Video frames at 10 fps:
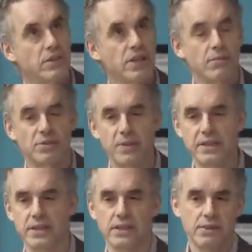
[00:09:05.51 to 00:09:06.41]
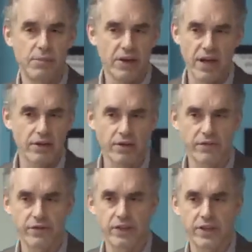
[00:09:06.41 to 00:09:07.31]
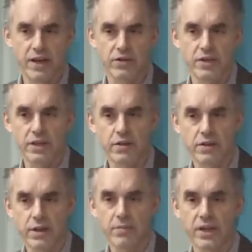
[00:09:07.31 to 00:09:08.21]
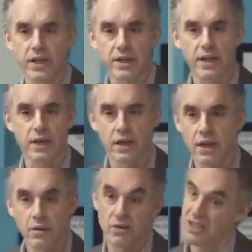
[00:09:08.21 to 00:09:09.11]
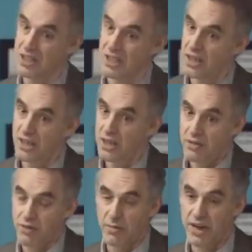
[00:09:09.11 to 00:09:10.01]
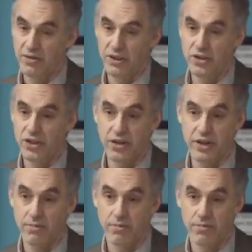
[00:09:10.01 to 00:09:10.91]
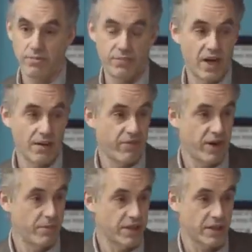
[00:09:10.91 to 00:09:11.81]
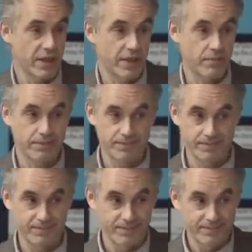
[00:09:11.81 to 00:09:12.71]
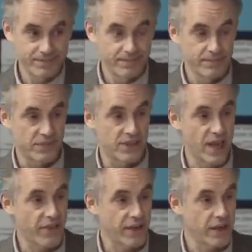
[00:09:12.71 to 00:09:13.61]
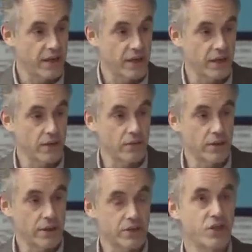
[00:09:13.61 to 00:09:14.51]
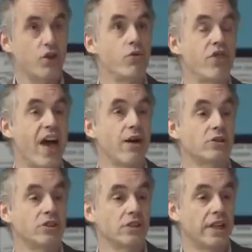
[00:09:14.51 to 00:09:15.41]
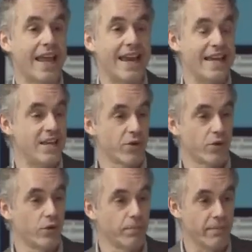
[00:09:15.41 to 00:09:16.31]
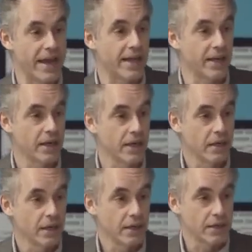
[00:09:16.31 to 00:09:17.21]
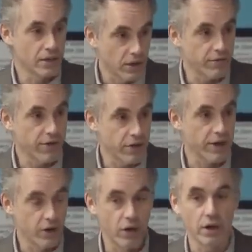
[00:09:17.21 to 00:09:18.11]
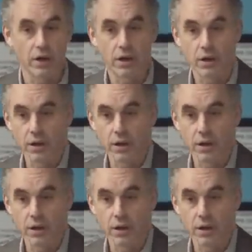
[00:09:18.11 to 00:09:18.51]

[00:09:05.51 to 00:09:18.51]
subspecies, about 150,000 years, something like that, which is, from an evolutionary time frame, it's nothing, you know. It's 2,080-year-old men. It's not very long.